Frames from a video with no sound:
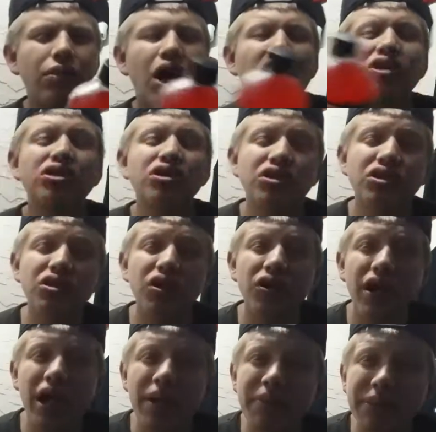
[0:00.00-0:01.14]
Monster
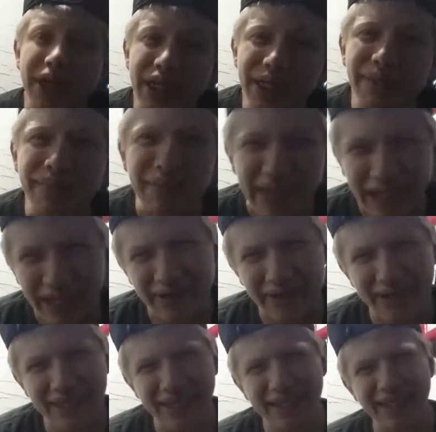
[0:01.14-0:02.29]
Soda, I mean.
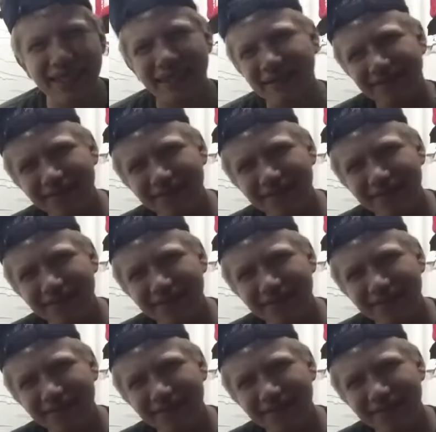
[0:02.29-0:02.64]
Mountain.